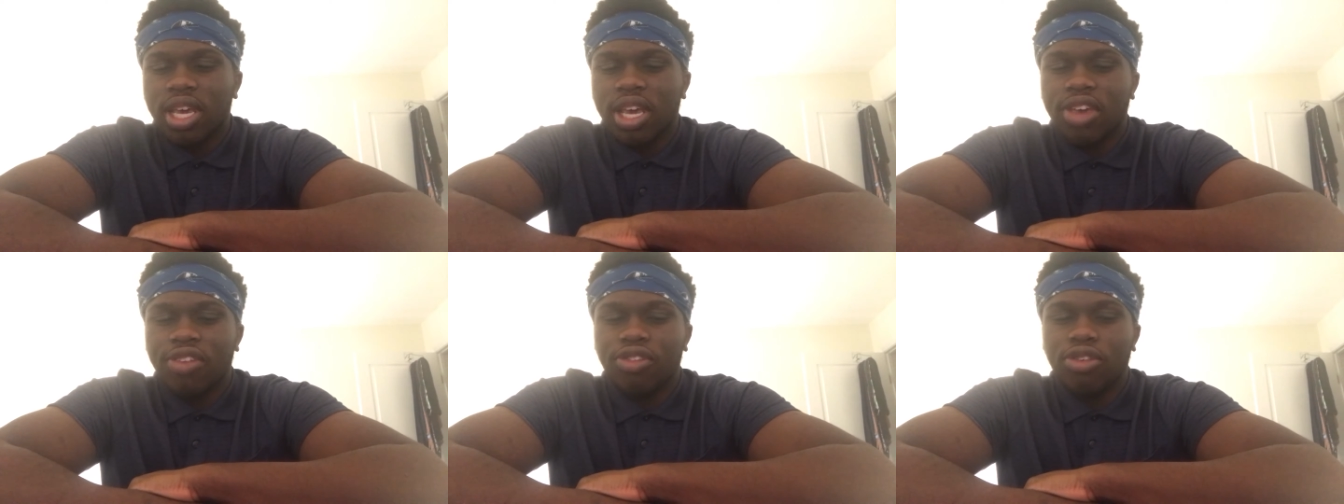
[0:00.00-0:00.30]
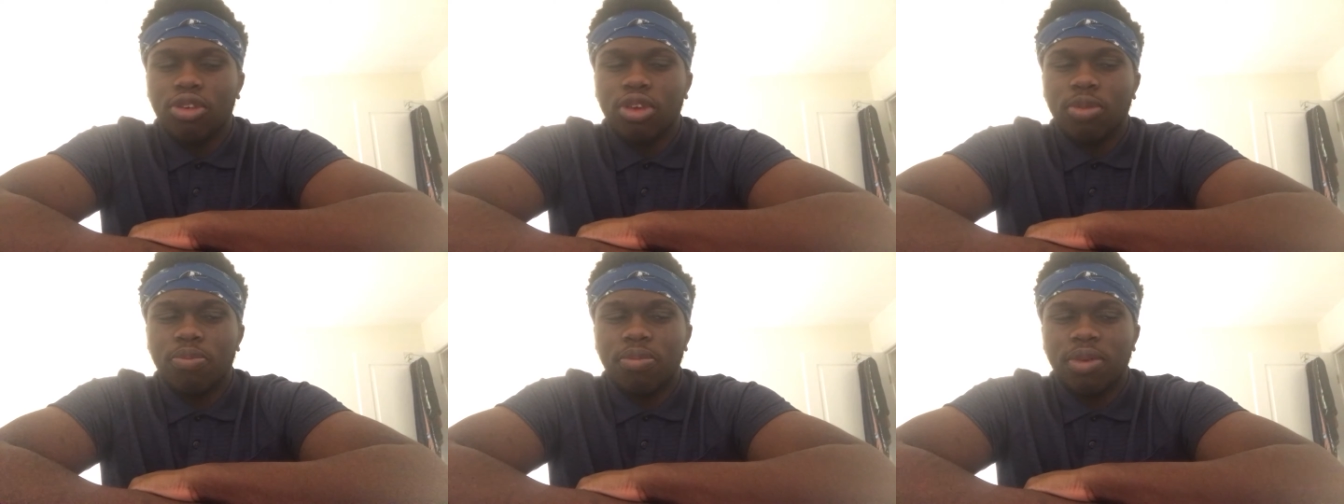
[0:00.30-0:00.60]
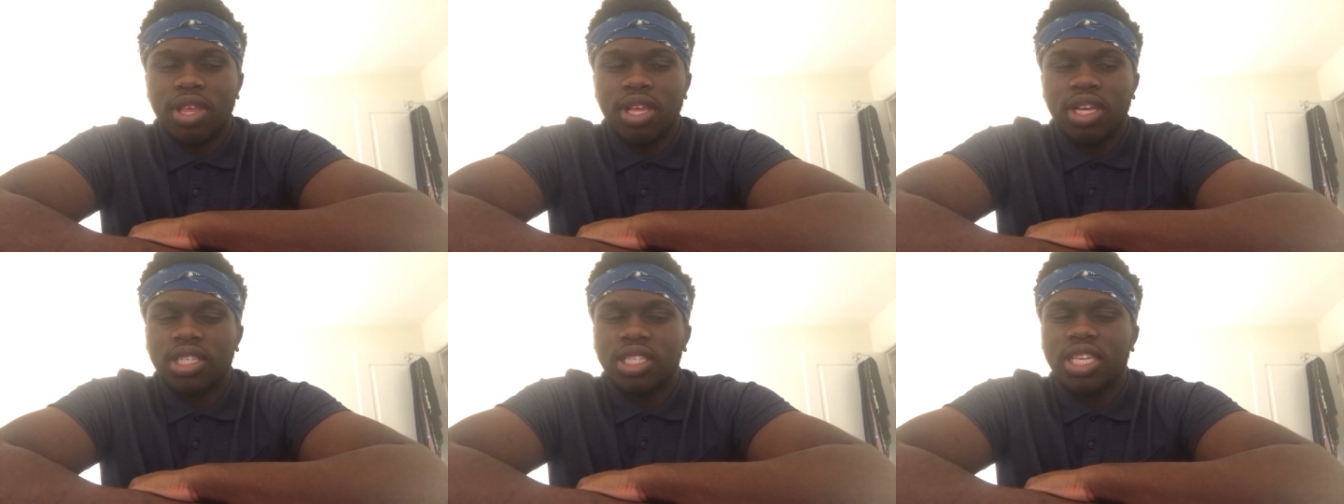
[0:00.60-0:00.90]
if you
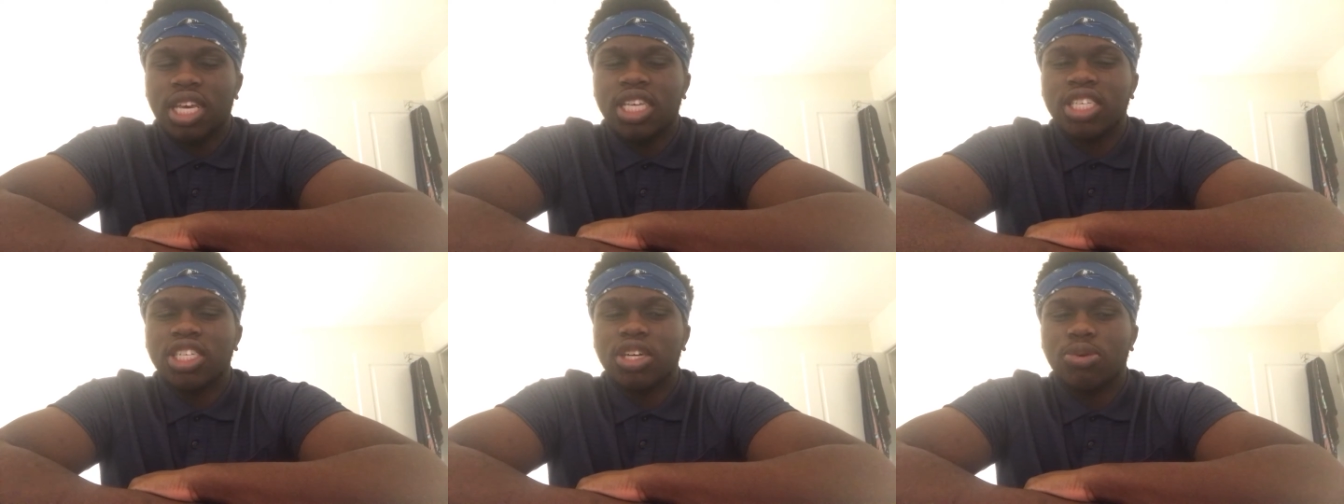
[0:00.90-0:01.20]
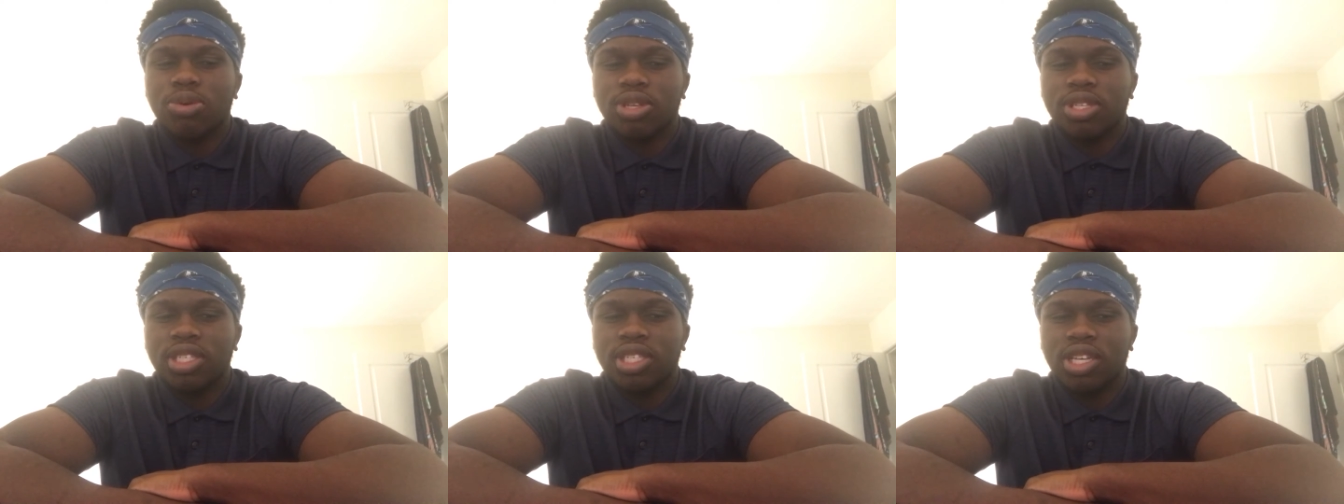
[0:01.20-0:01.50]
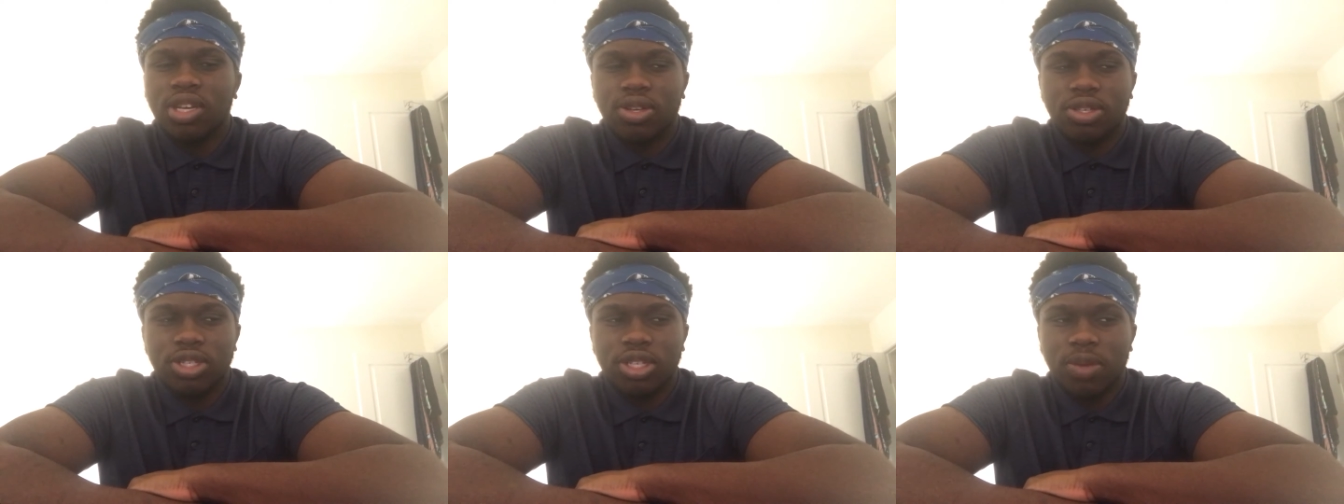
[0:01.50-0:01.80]
can say someone
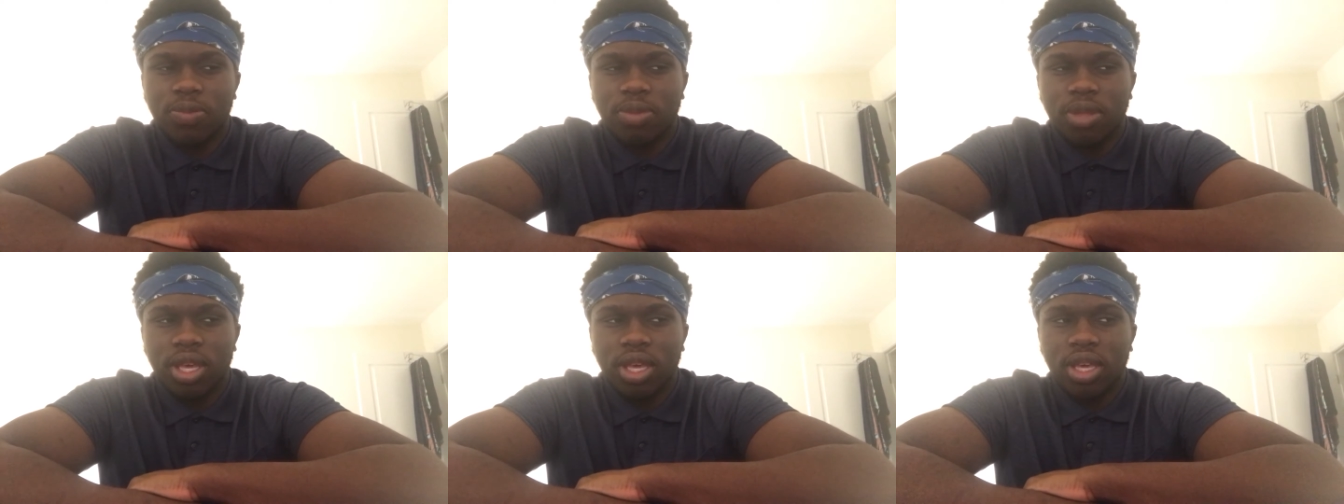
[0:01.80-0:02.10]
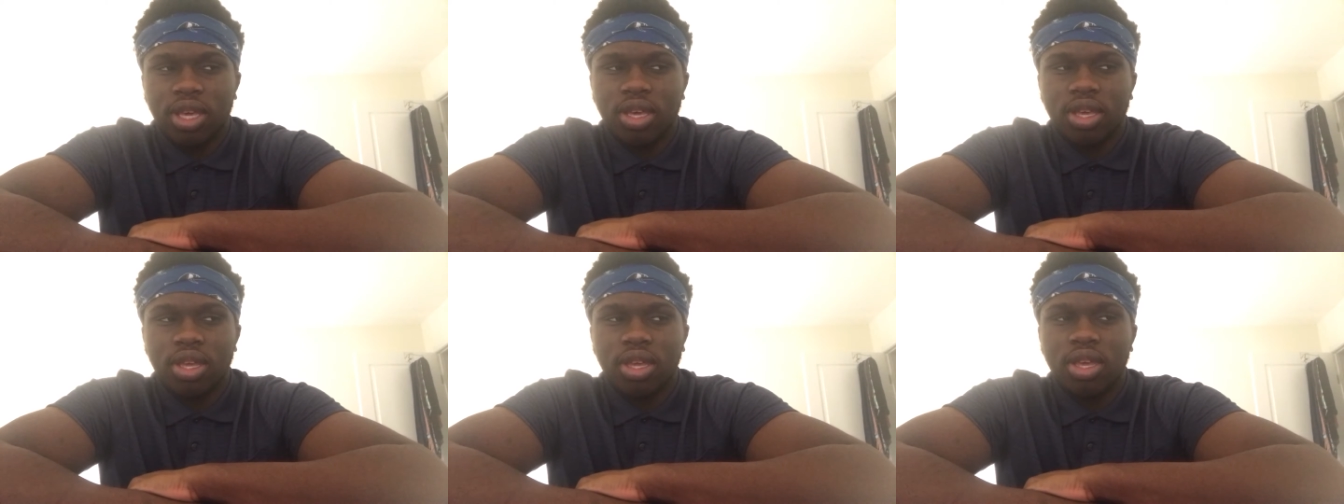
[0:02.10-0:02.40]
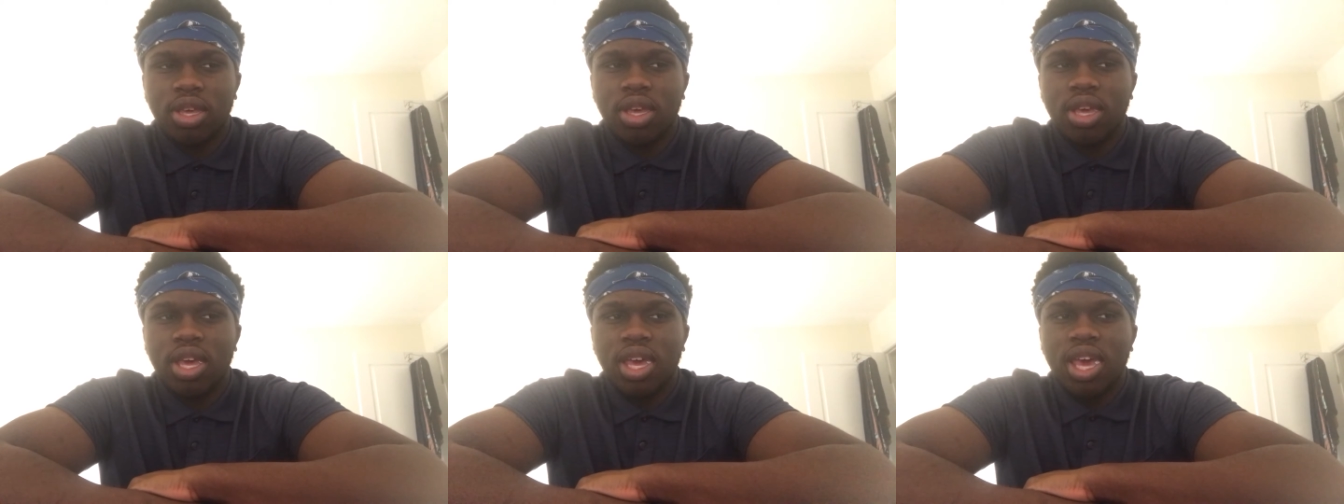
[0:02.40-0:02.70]
steals something
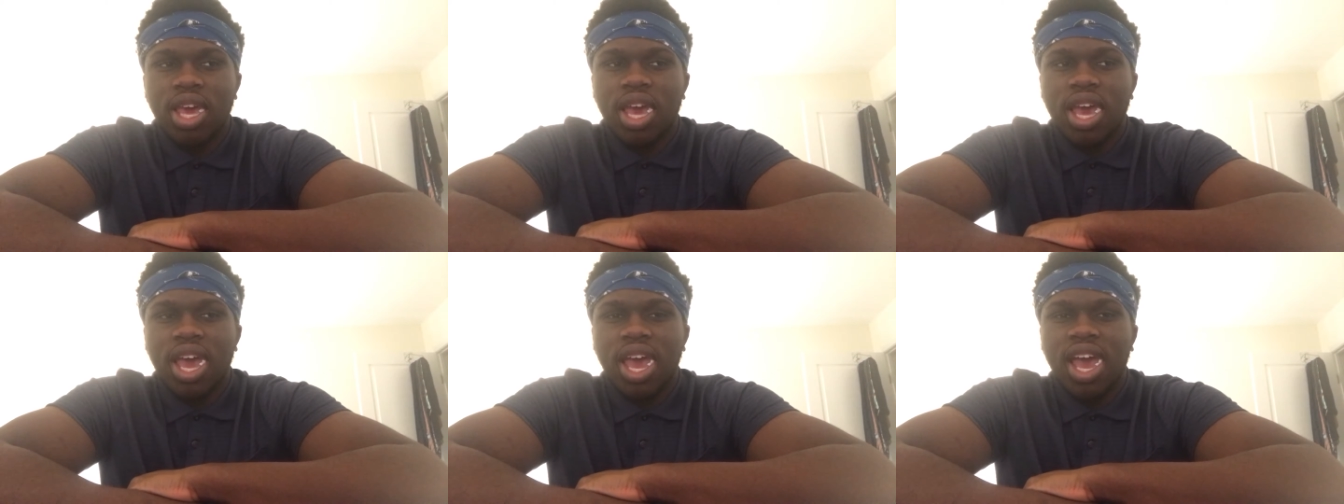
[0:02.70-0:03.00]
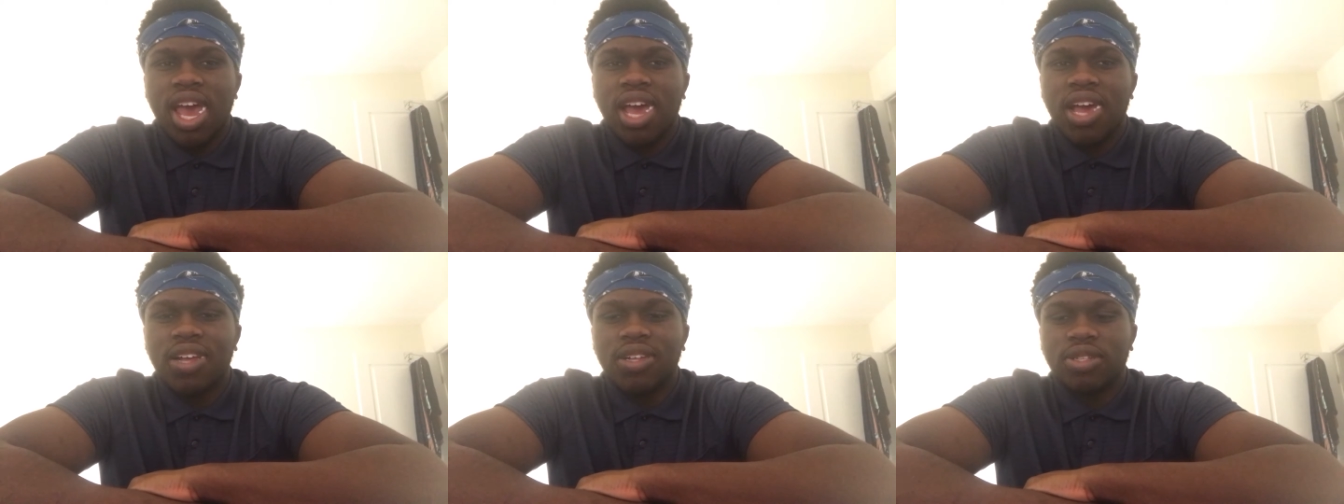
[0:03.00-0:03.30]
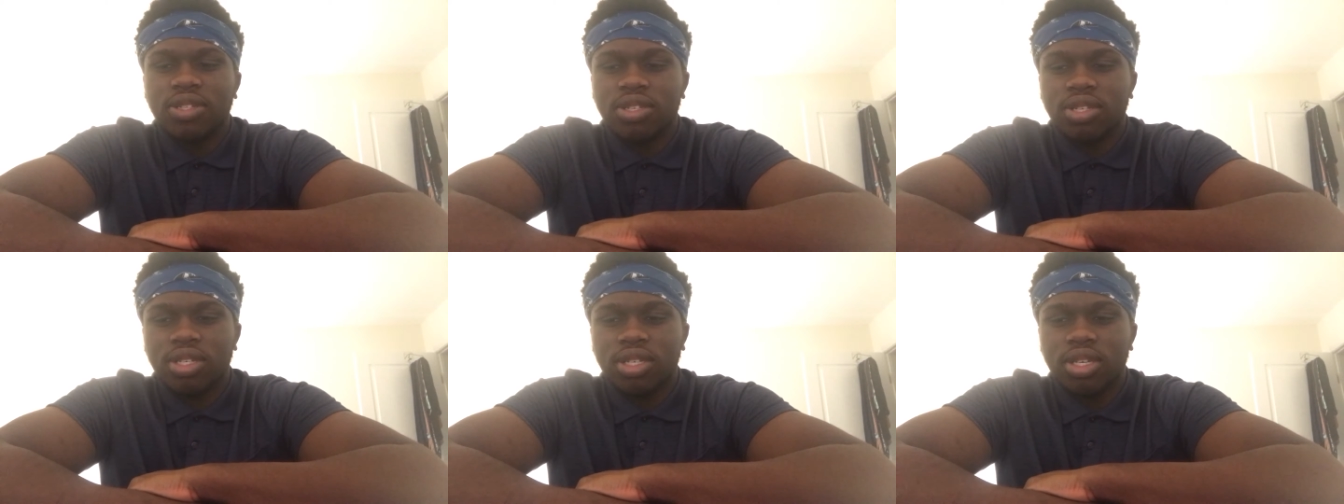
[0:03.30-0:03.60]

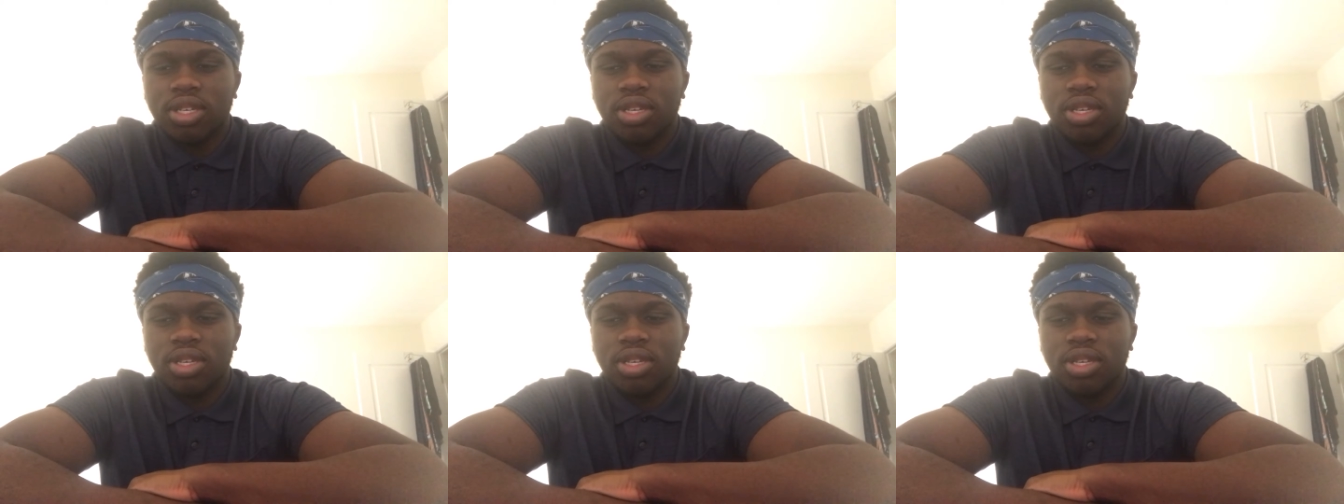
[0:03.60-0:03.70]
and